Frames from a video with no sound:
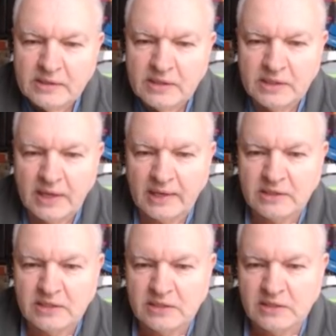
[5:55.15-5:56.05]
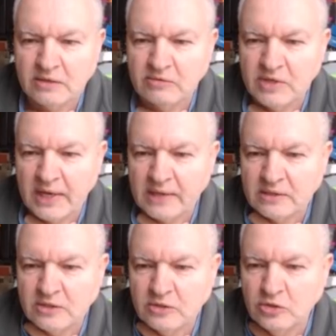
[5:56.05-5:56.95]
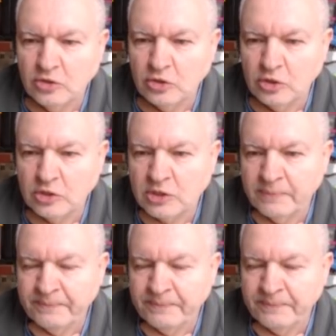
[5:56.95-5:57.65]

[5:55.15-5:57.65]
connector, so that's good.